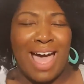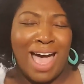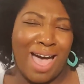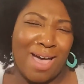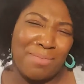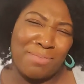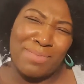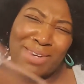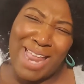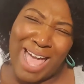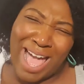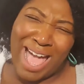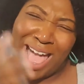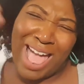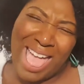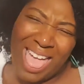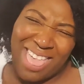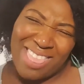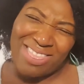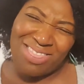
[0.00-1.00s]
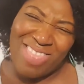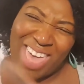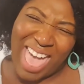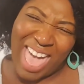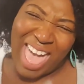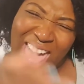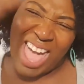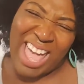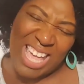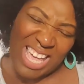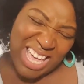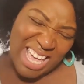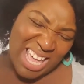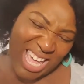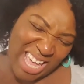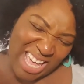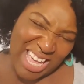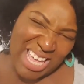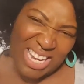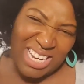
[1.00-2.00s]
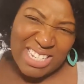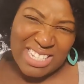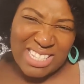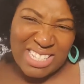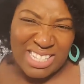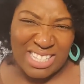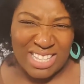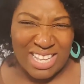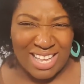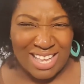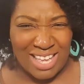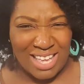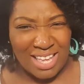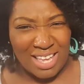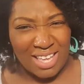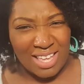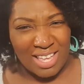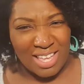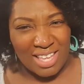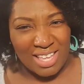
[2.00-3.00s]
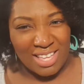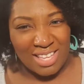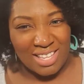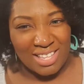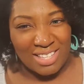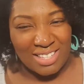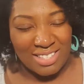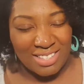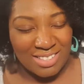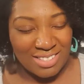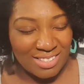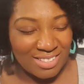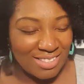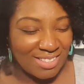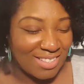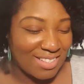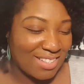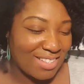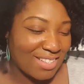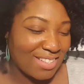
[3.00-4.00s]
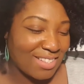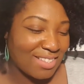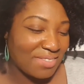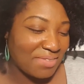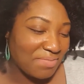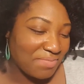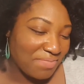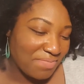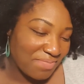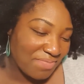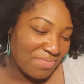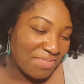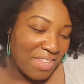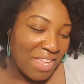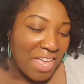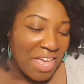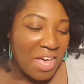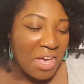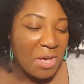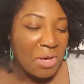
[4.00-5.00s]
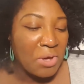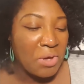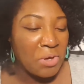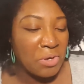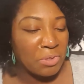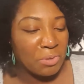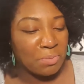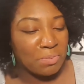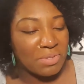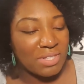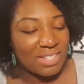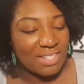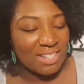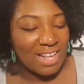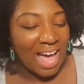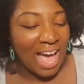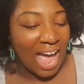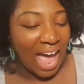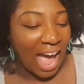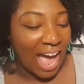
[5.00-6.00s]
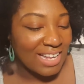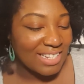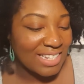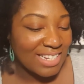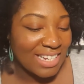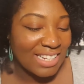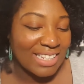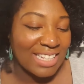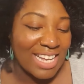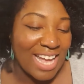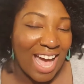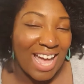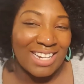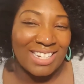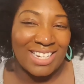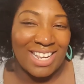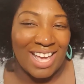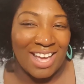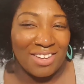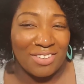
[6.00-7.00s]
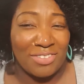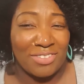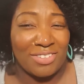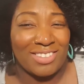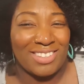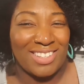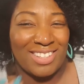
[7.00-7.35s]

I'm not that innocent. Oops, I accidentally got deaf.